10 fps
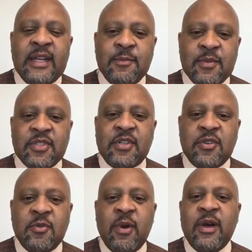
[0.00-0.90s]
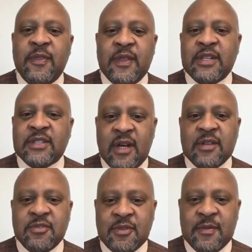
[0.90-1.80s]
to eighty percent of the wealth in this
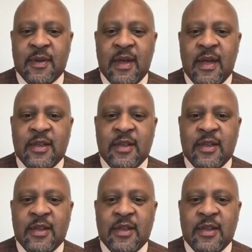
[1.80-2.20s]
country.